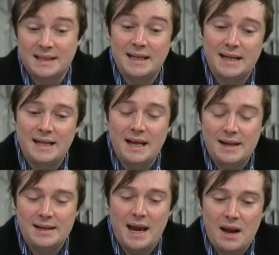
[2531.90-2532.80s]

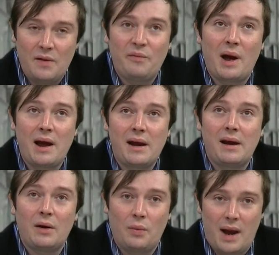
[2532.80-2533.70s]
the date of
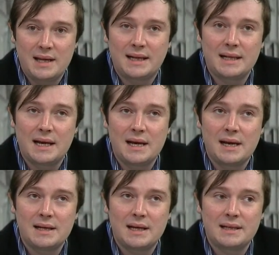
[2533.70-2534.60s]
my arrest, as
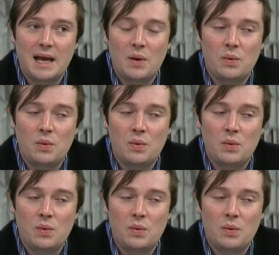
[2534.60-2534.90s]
I said,